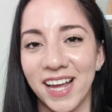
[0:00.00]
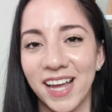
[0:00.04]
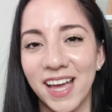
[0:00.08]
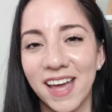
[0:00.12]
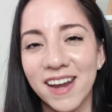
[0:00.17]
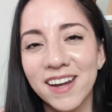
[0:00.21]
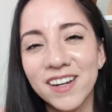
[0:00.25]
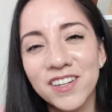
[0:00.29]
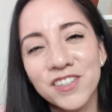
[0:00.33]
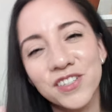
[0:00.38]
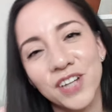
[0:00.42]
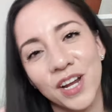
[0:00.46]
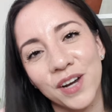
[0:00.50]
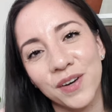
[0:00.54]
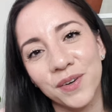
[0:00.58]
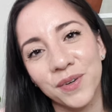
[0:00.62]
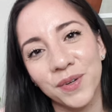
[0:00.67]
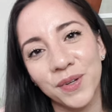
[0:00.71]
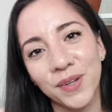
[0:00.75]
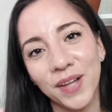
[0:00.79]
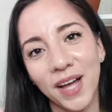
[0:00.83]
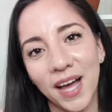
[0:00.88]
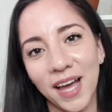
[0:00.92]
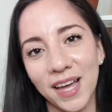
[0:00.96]
And in
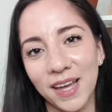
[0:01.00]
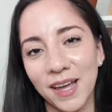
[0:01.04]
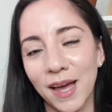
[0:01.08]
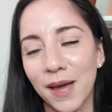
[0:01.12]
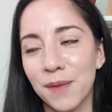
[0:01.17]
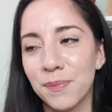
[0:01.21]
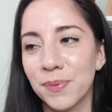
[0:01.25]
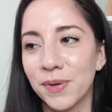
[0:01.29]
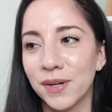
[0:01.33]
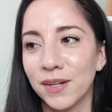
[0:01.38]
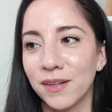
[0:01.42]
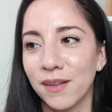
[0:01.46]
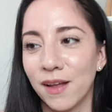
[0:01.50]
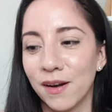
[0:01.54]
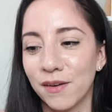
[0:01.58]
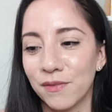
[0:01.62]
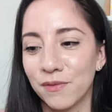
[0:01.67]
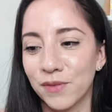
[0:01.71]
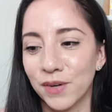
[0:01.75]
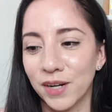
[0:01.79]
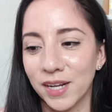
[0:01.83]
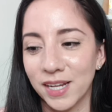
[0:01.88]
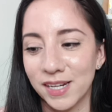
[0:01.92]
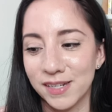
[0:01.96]
general, I, I put a lot
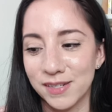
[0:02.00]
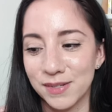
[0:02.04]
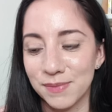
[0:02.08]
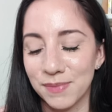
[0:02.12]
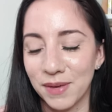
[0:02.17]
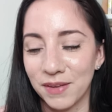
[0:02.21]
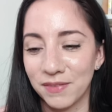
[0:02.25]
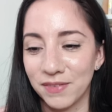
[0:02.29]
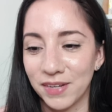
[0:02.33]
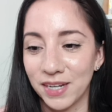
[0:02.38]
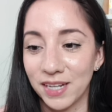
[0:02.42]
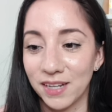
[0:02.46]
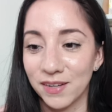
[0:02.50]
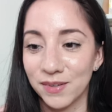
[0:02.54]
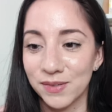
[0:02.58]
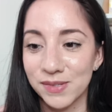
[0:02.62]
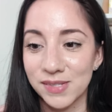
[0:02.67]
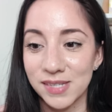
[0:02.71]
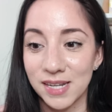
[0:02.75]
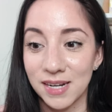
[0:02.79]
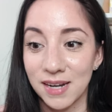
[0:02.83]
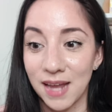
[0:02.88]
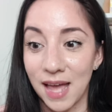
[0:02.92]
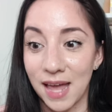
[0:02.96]
of work into my
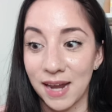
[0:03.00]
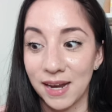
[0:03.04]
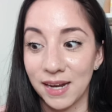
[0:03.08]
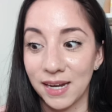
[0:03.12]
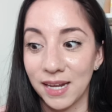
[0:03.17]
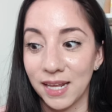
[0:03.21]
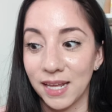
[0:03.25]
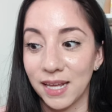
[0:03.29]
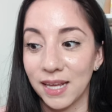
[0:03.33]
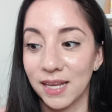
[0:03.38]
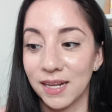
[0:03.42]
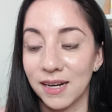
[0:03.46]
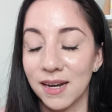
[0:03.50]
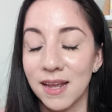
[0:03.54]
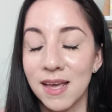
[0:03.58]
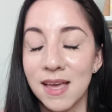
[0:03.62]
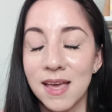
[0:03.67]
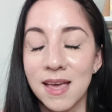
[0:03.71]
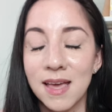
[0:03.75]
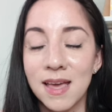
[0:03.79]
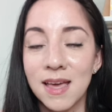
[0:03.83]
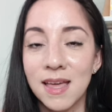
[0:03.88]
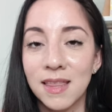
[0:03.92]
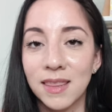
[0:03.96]
videos and editing and
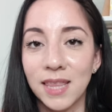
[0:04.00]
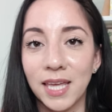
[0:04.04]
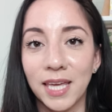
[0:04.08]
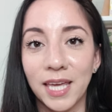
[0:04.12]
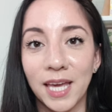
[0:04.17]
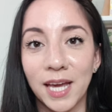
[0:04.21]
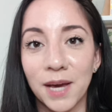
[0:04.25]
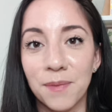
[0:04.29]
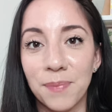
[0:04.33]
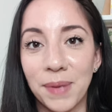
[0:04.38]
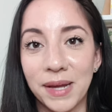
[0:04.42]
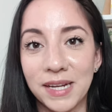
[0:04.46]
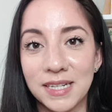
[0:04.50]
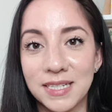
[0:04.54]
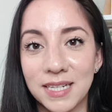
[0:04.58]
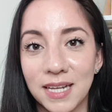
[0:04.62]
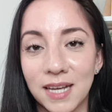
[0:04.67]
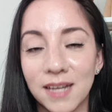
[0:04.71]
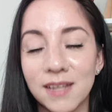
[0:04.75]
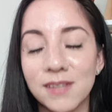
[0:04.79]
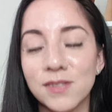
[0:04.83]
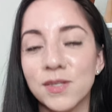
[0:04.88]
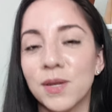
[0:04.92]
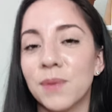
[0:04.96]
thinking up ideas.